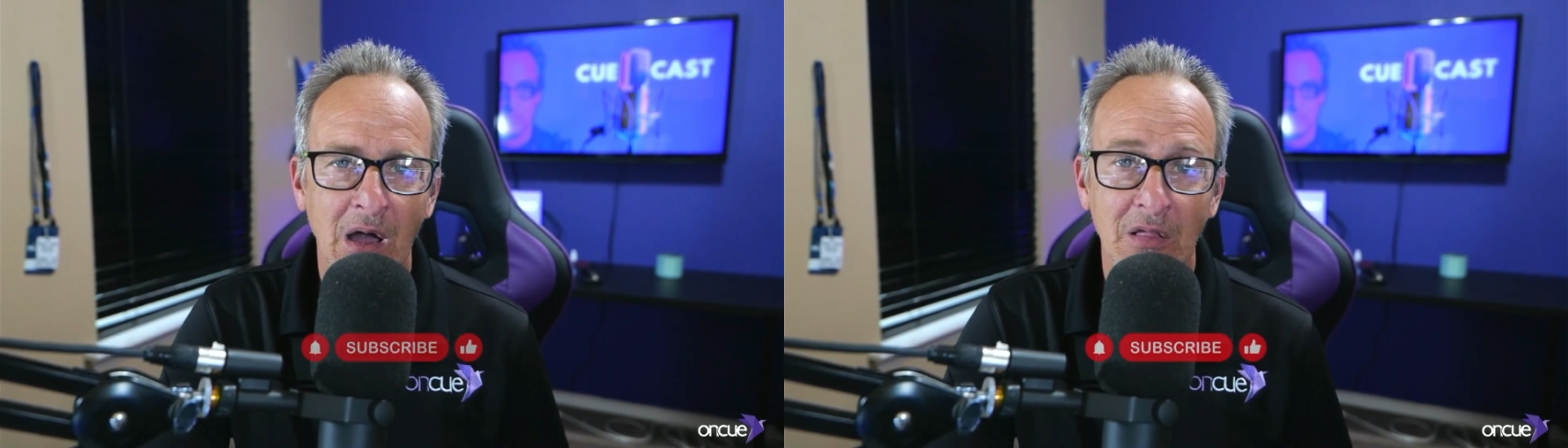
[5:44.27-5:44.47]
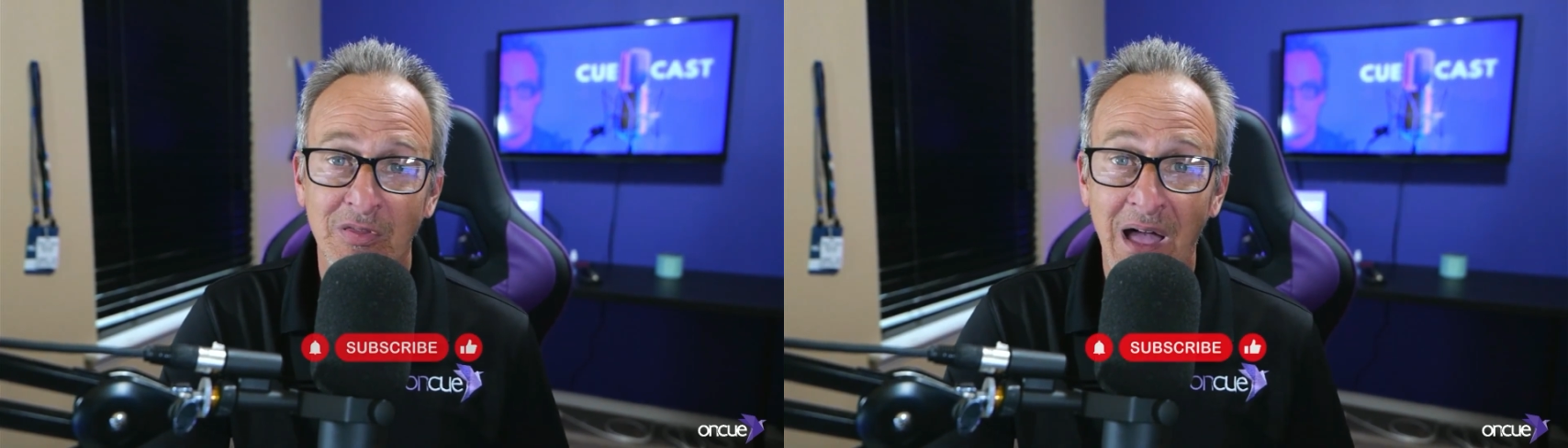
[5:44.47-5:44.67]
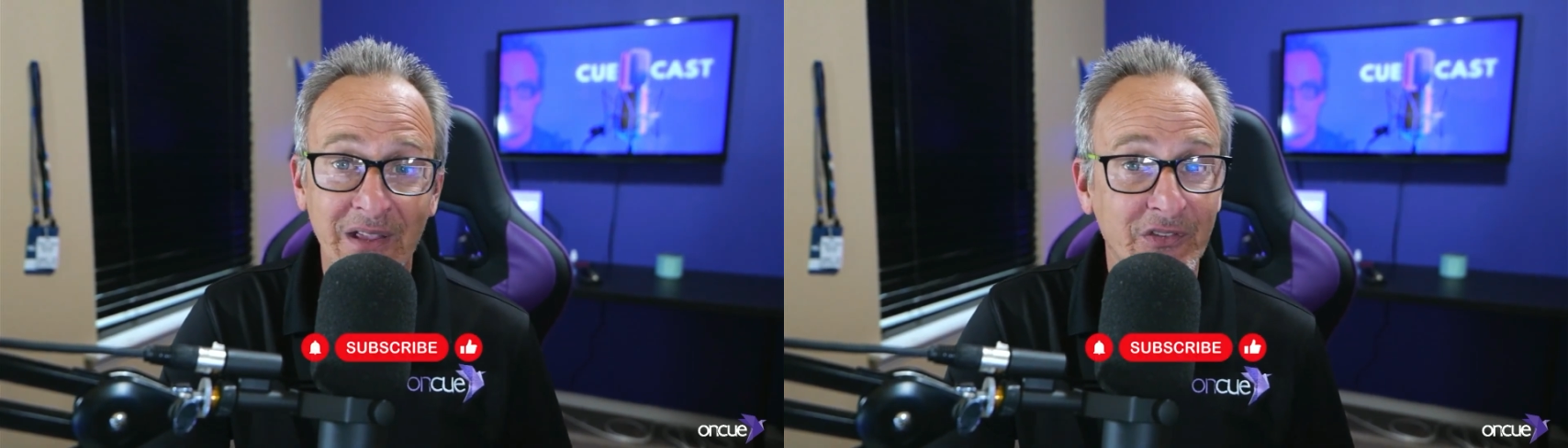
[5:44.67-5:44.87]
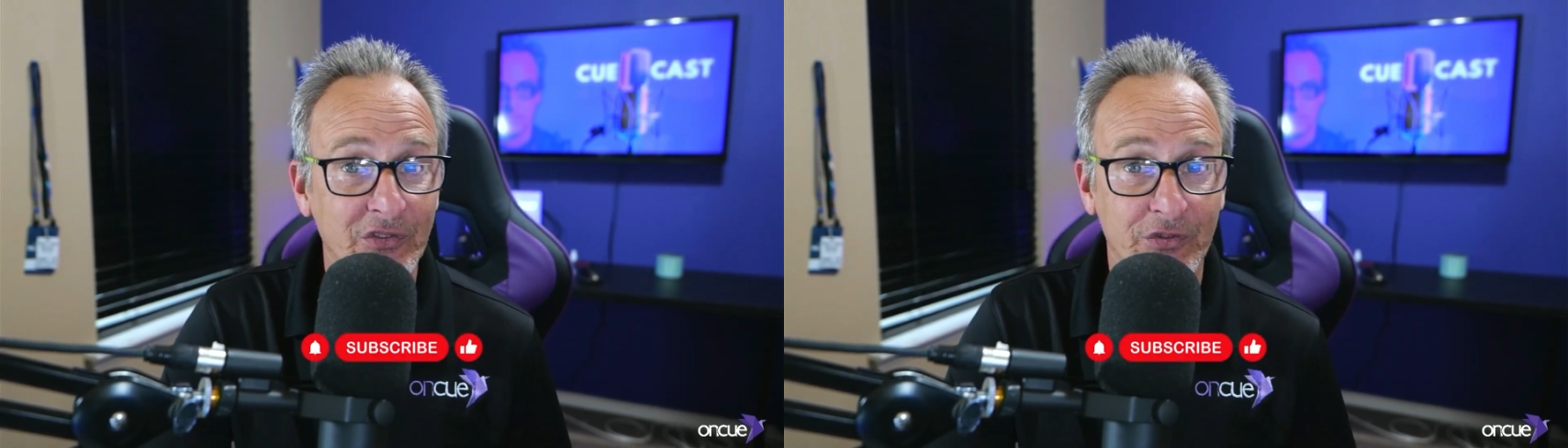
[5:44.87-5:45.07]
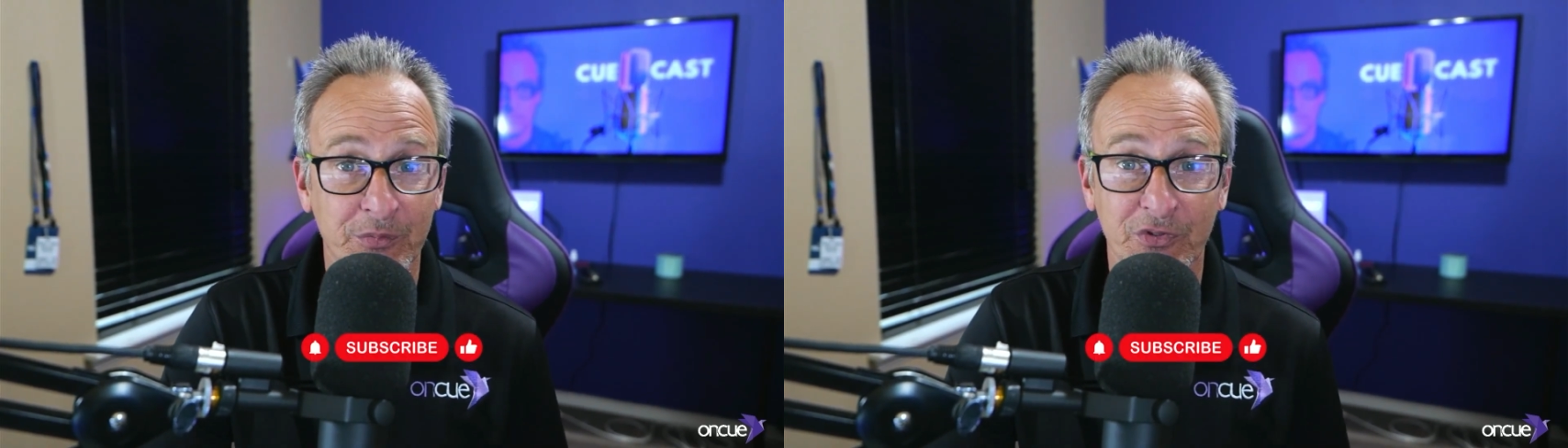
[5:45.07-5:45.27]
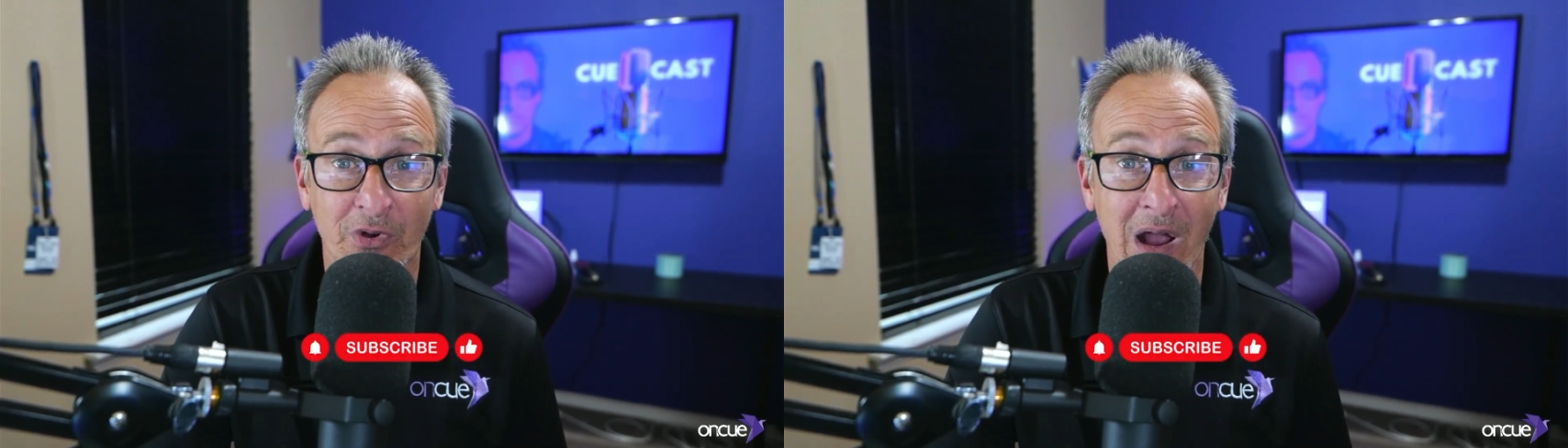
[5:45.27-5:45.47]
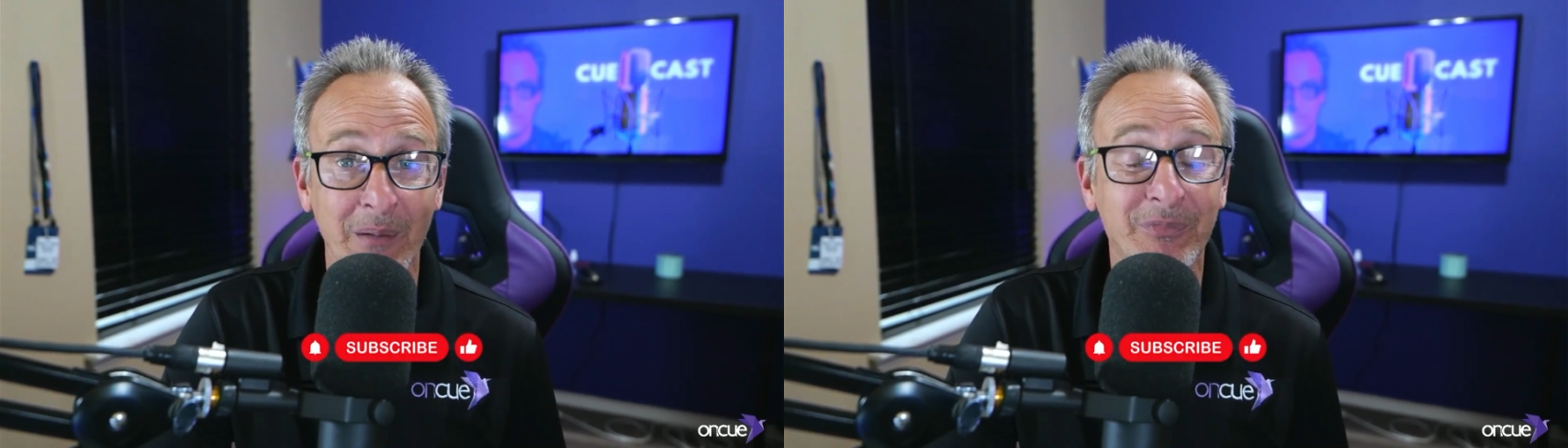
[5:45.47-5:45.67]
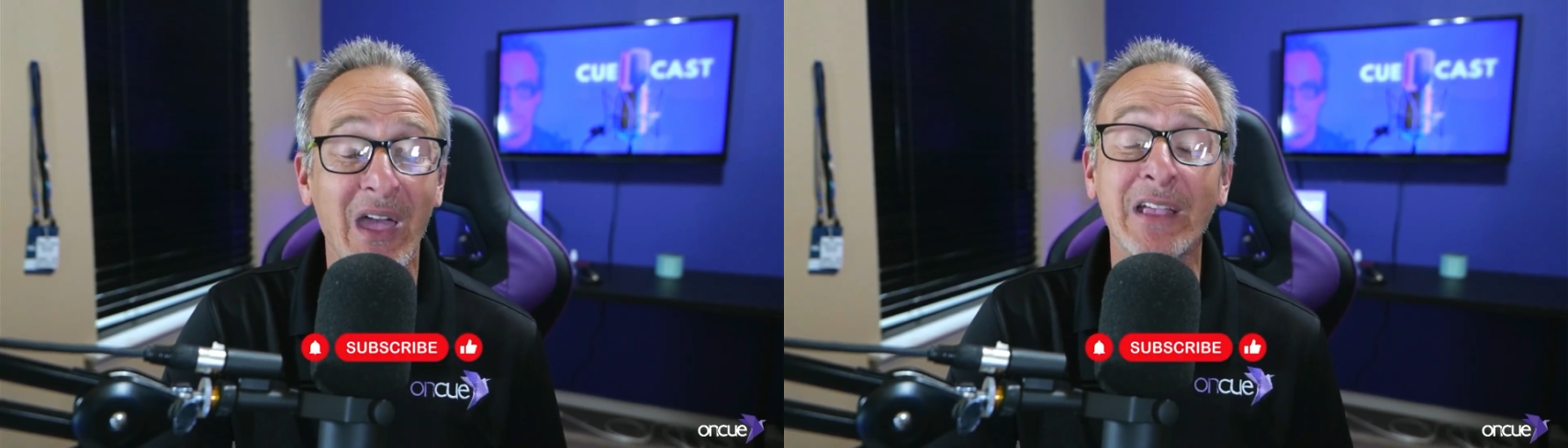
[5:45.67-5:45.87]
liked and
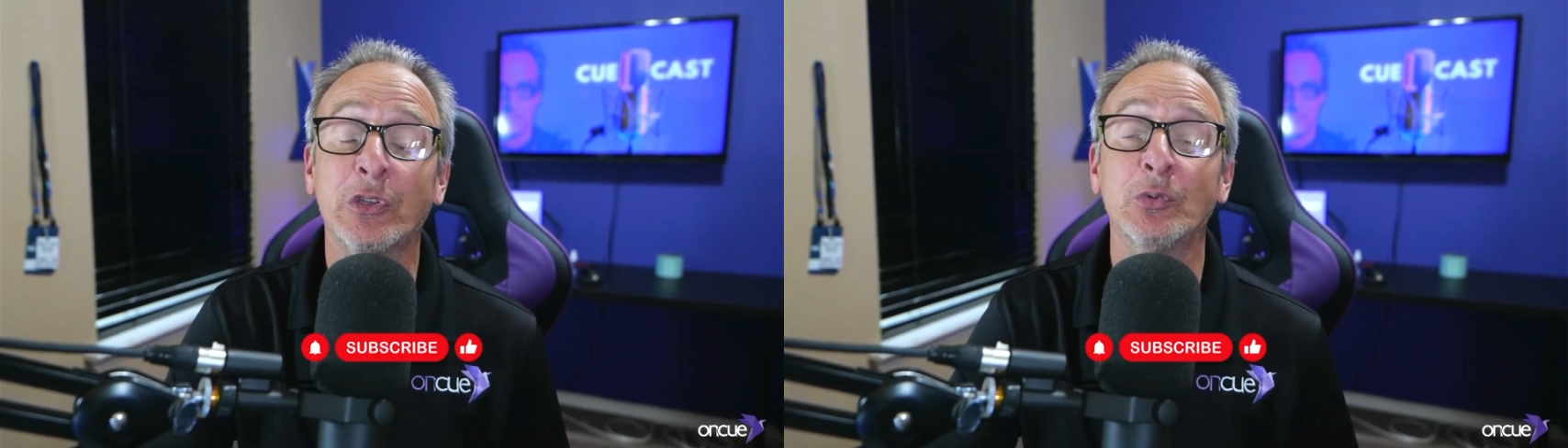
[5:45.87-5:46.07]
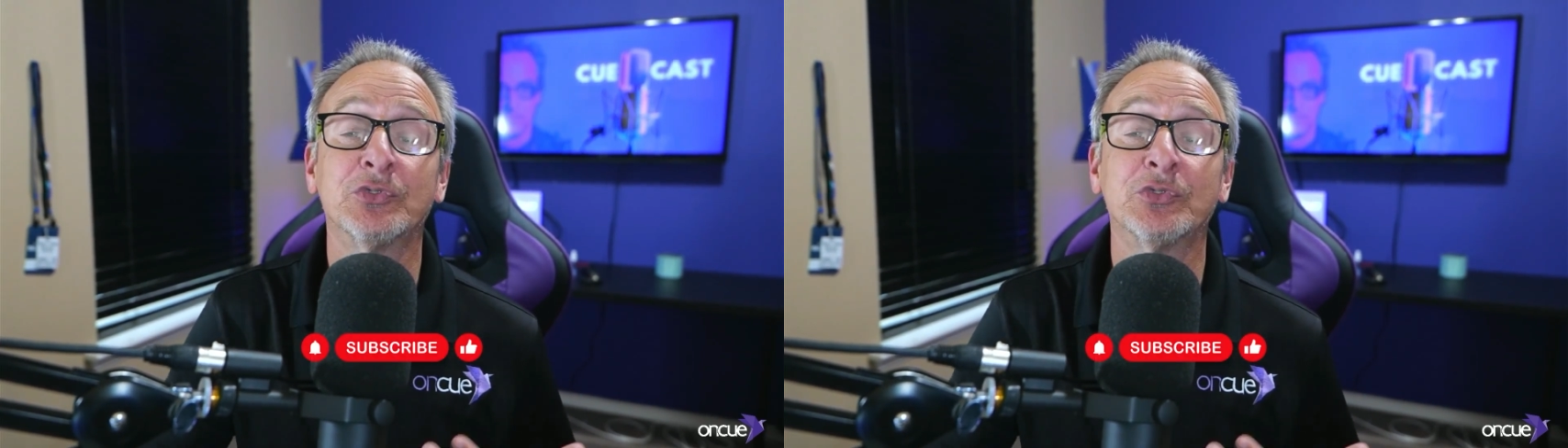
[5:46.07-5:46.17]
subscribed. Thank you